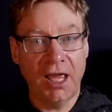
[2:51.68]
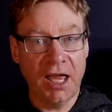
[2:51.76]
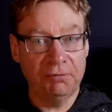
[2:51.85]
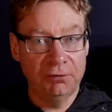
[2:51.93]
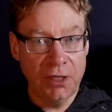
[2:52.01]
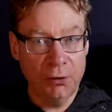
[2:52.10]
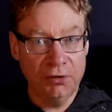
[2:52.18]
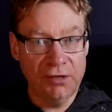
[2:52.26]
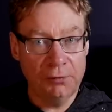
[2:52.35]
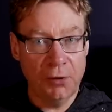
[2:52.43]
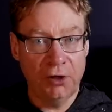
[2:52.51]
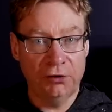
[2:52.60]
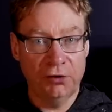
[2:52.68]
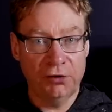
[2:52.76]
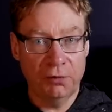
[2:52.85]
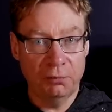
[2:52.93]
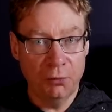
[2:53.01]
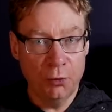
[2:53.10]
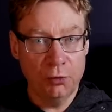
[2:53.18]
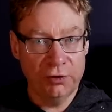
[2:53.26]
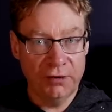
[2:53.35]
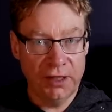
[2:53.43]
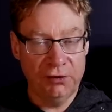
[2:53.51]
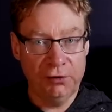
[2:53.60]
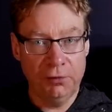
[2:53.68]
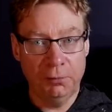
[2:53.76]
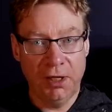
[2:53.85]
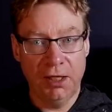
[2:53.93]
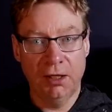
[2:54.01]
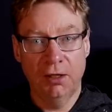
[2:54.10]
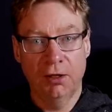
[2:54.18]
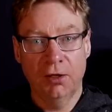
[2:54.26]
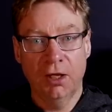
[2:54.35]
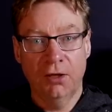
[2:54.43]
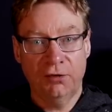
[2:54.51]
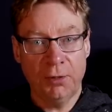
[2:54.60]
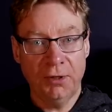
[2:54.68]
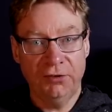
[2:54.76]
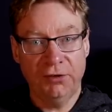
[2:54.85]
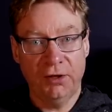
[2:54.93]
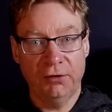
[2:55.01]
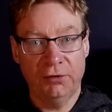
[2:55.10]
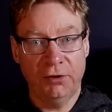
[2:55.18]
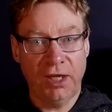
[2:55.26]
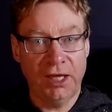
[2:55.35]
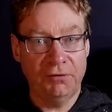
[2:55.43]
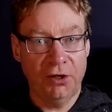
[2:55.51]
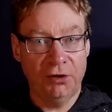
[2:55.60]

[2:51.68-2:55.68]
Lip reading: have lowered these margins more than they should be, so much so that I have